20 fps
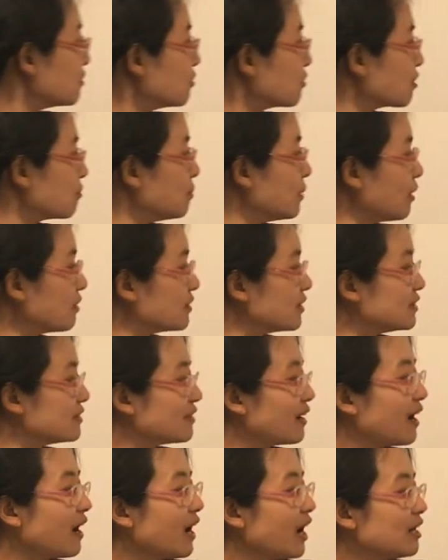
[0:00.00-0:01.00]
a look about
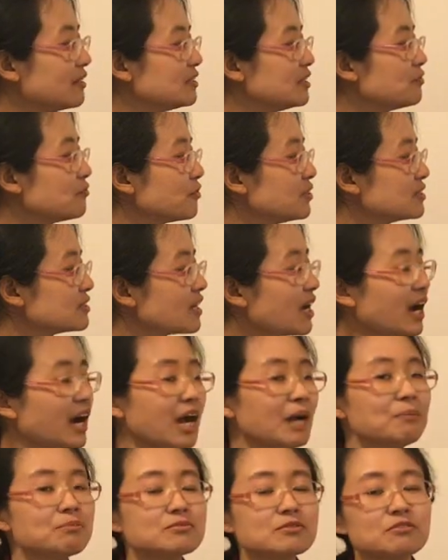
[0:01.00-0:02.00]
the different
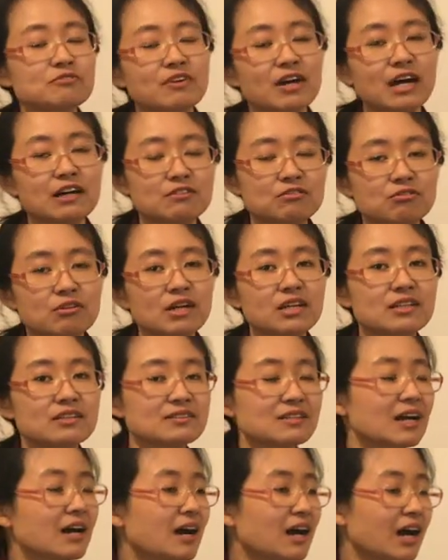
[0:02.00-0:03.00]
types of arthritis.